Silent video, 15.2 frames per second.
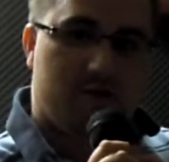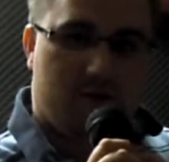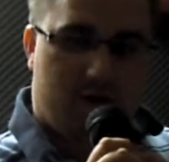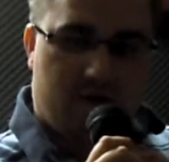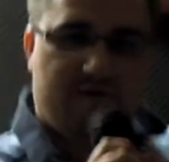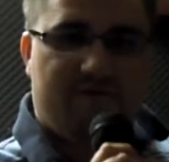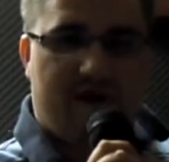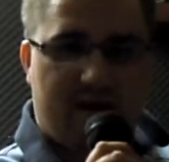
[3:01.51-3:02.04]
You know how
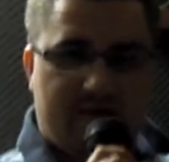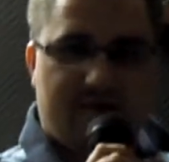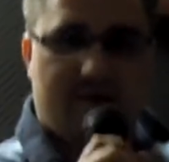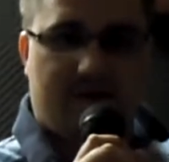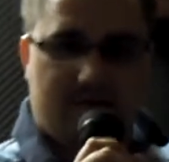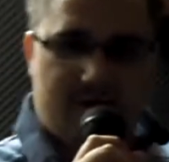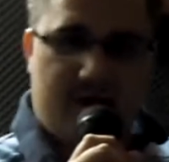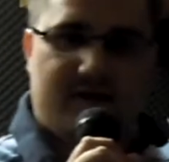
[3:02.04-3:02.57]
the Fed
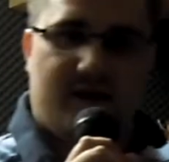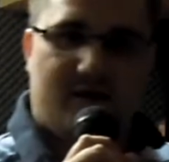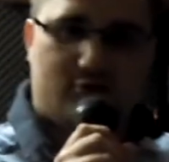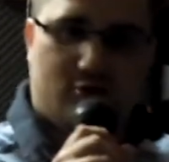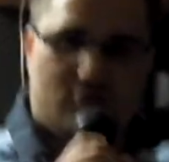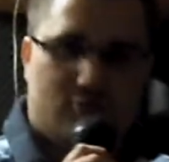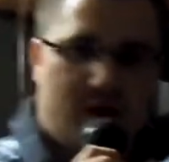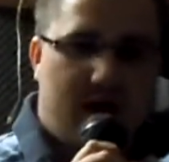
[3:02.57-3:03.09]
sets
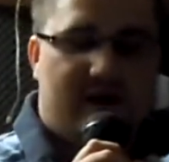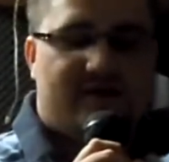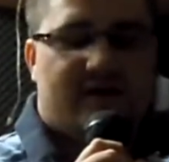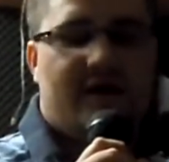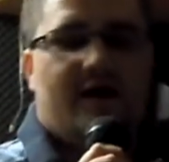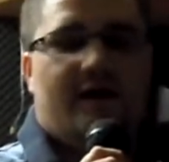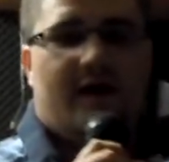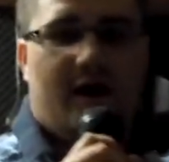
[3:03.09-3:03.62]
interest rates
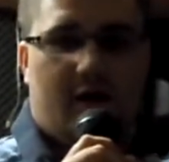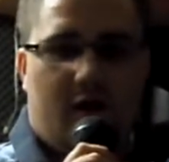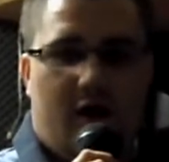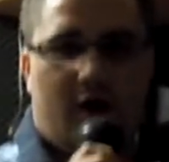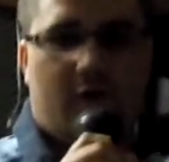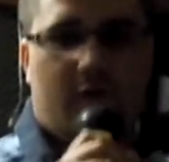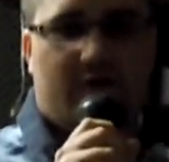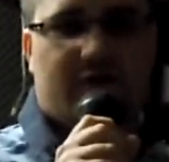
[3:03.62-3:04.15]

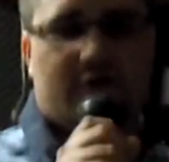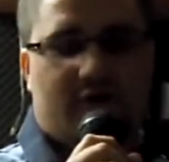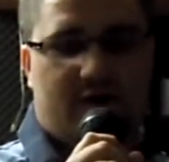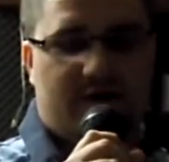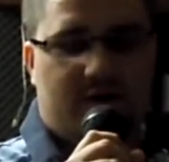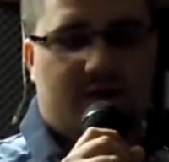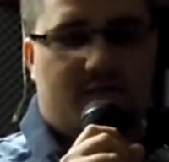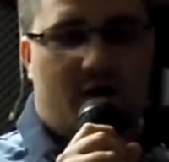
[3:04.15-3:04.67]
along with
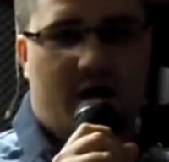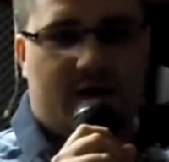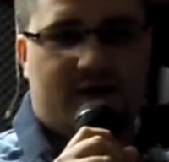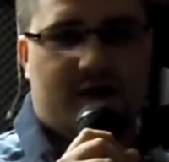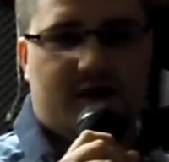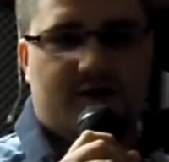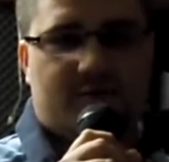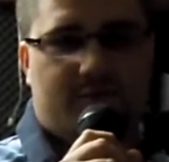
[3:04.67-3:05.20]
increasing the
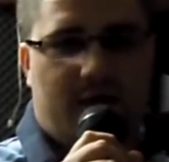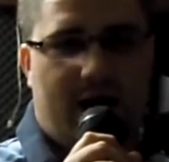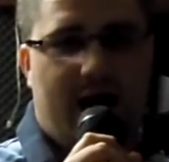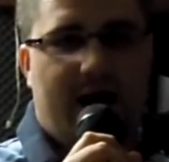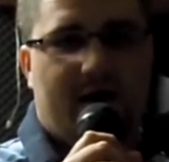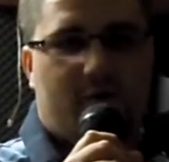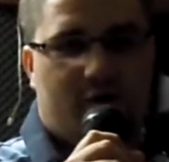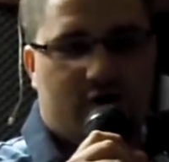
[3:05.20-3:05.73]
monetary
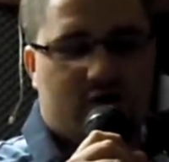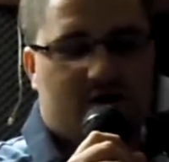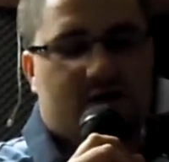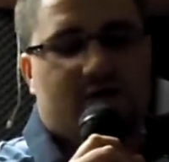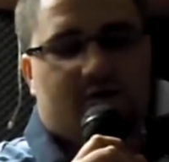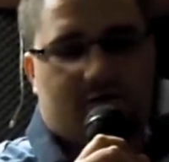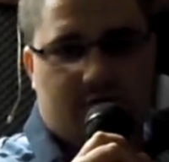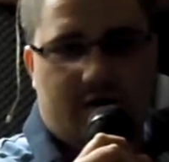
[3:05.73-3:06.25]
supply, which
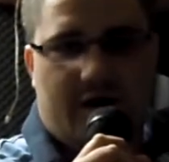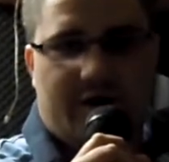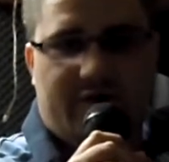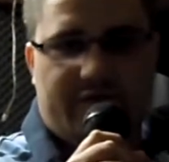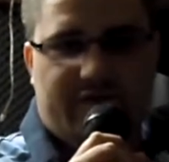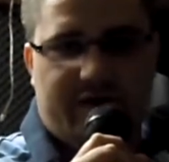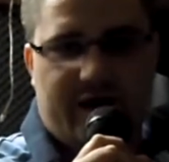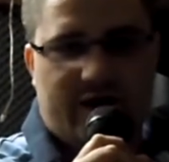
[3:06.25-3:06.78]
is called
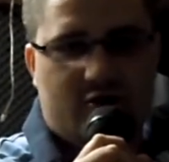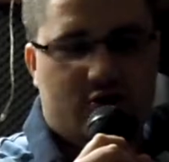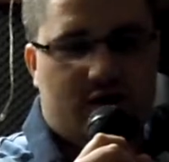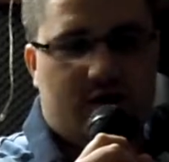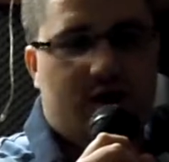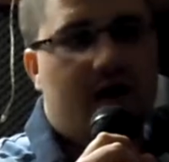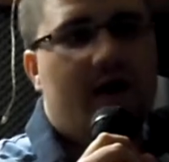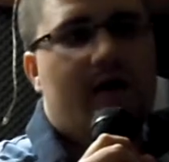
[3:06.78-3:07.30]

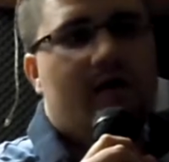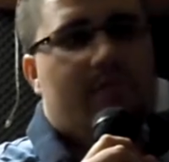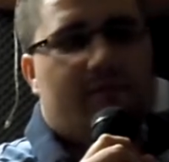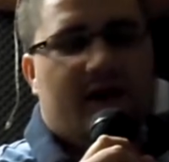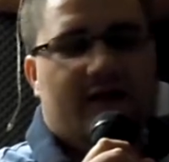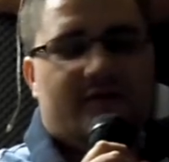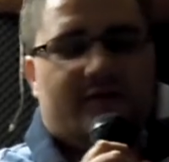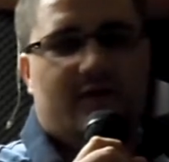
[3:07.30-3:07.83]
inflation.
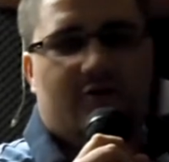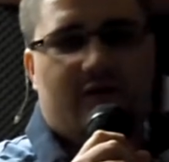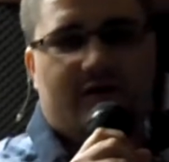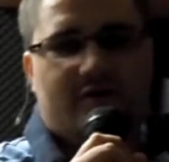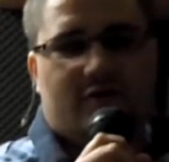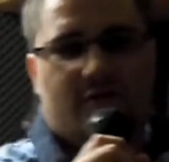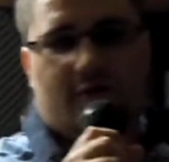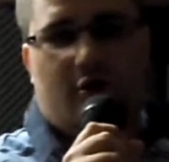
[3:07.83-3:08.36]
Basically, the
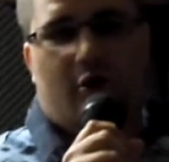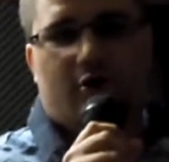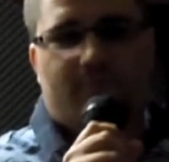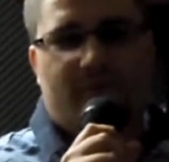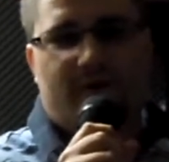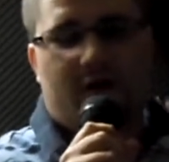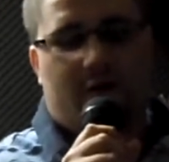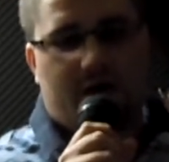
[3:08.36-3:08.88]
reason that gold's
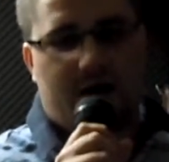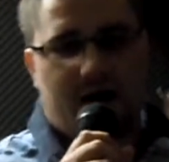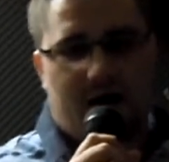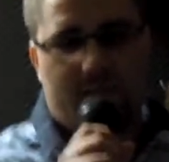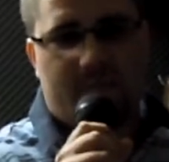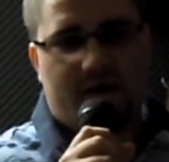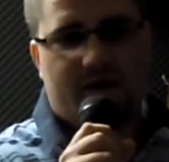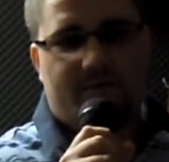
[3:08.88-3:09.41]
been going
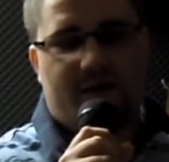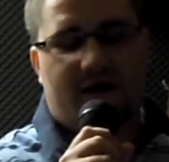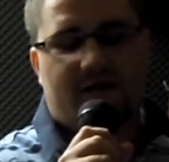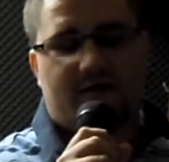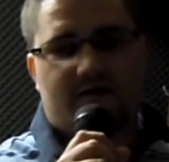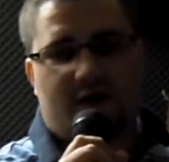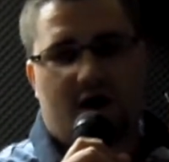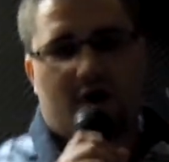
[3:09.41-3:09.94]
up is because
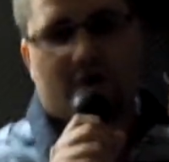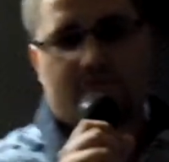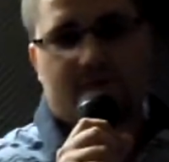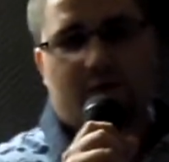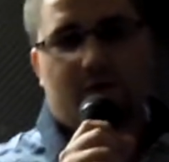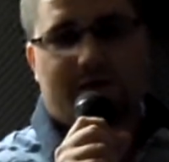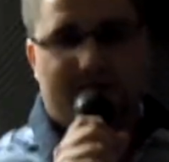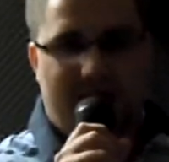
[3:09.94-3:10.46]
the dollar's been
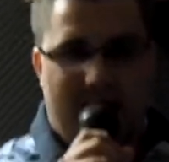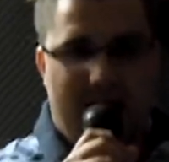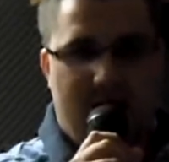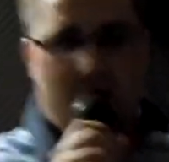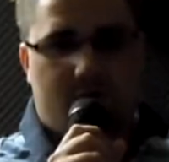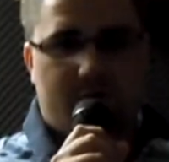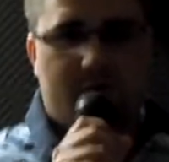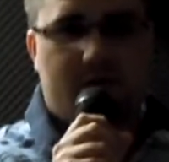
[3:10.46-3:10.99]
going
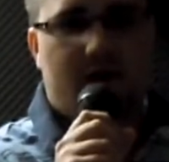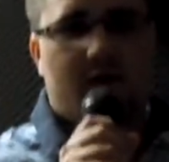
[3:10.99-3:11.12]
down.